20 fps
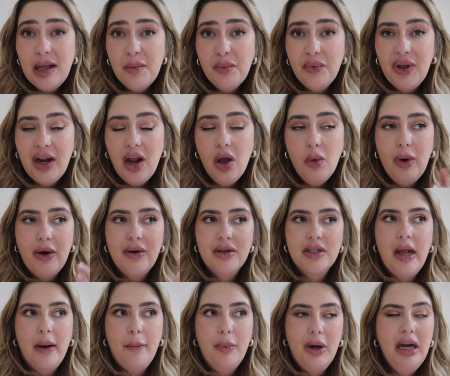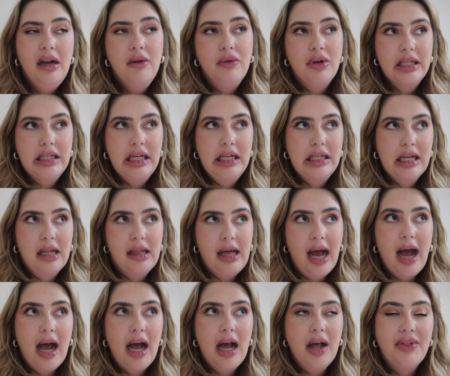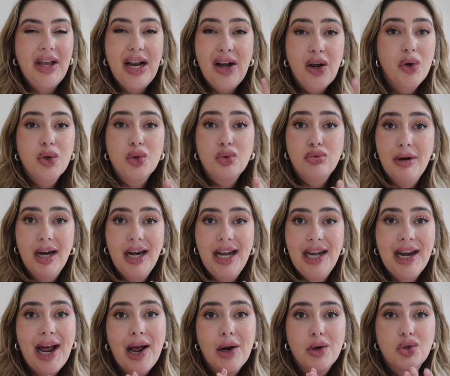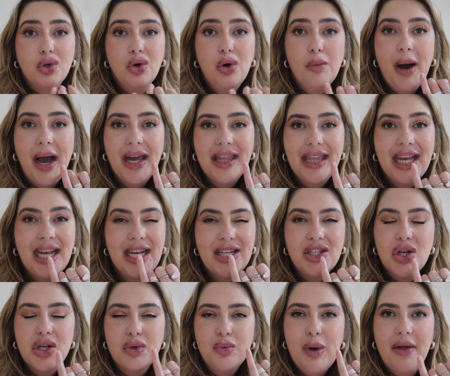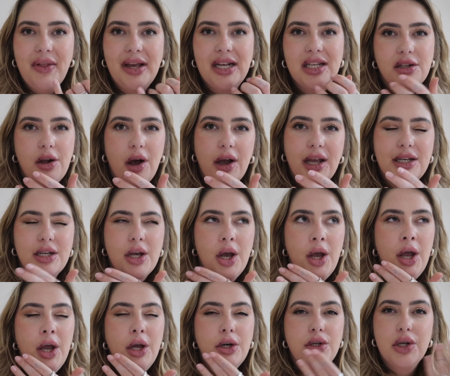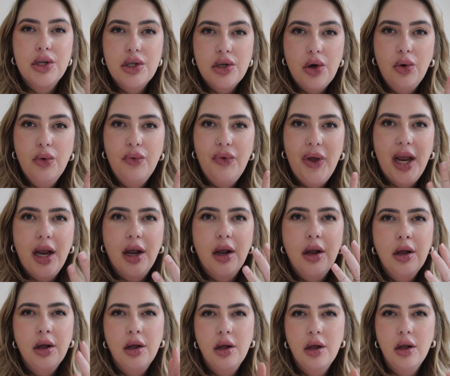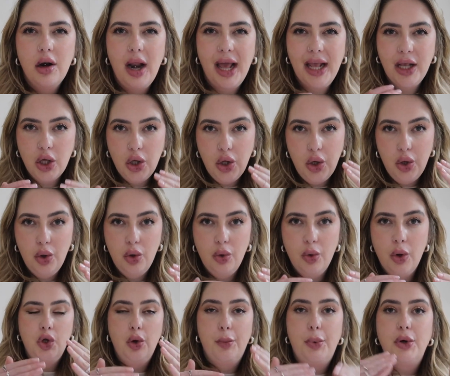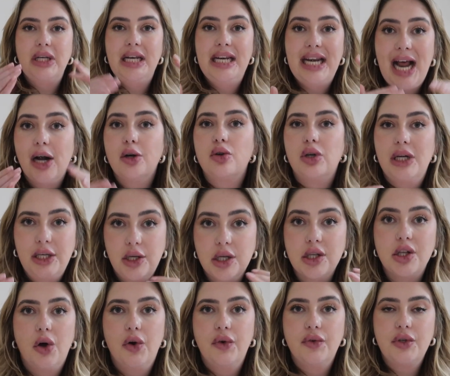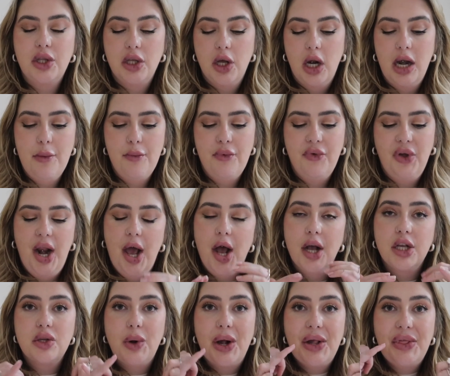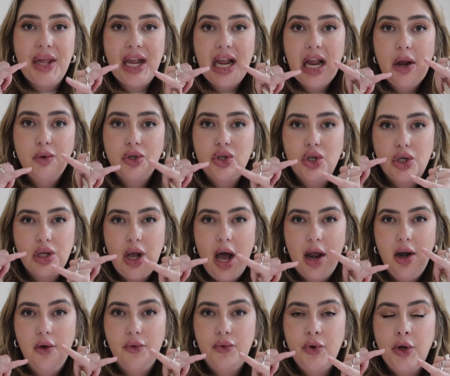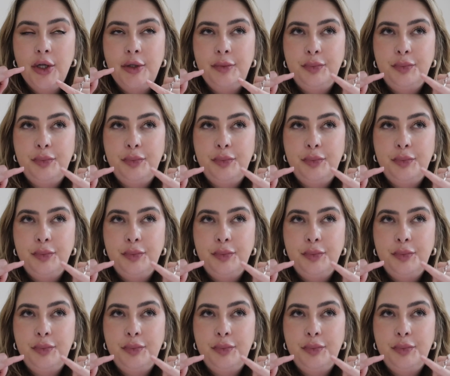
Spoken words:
lip filler, whereas like previously to that they looked really natural. But I think it's just where they started dissolving, like your body naturally dissolves the lip filler, so I think it was just kind of